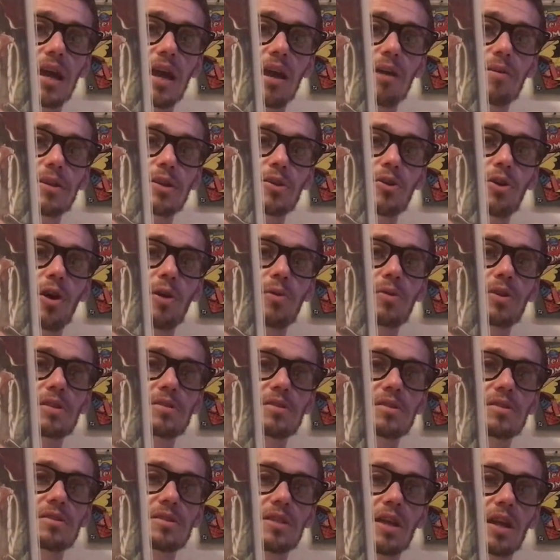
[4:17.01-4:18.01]
I mean, not only is
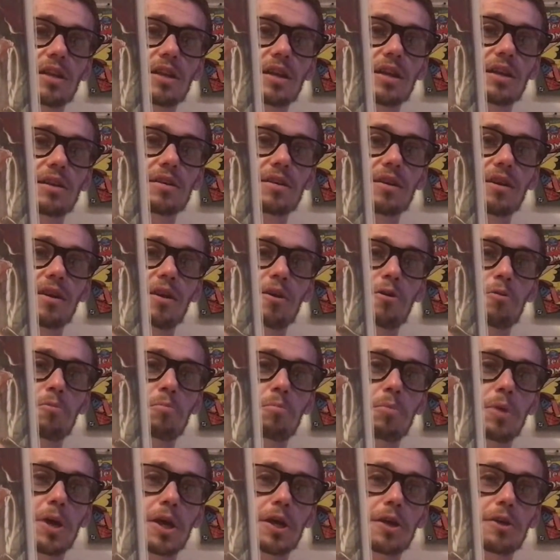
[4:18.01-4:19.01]
it stunning,
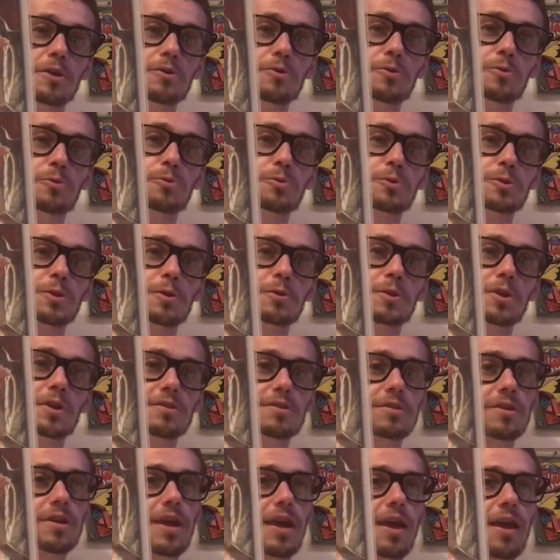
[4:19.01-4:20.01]
but it also
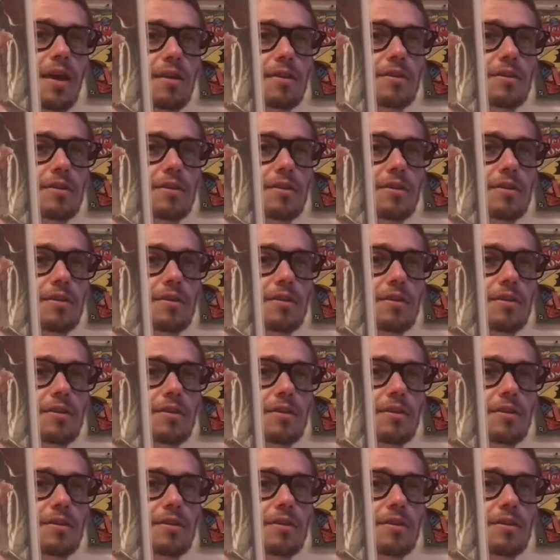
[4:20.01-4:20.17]
doesn't care.